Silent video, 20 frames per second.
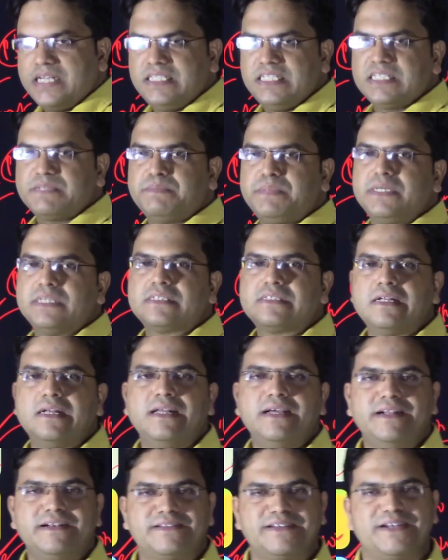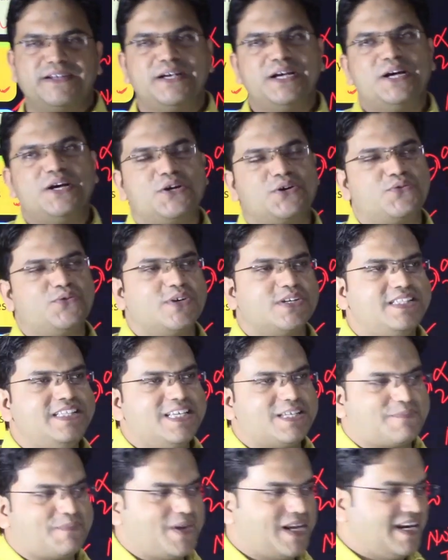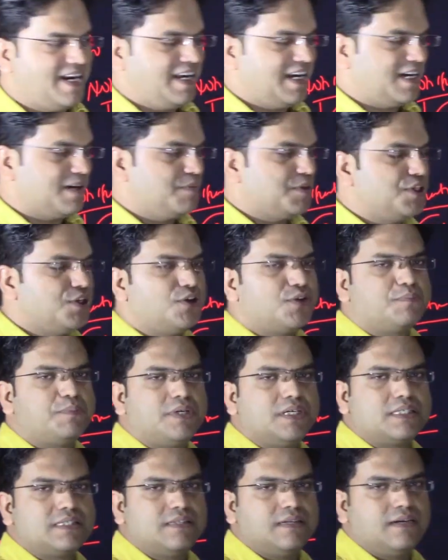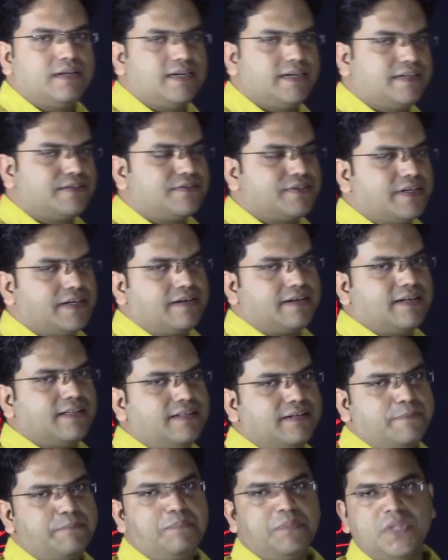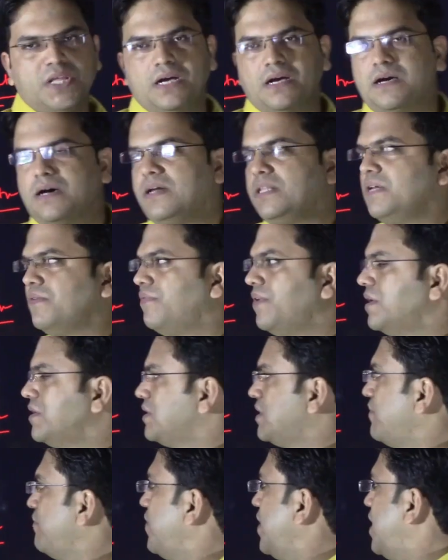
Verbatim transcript: had this personal hatred towards this planning commission, not personal hatred, rather uh, the fun the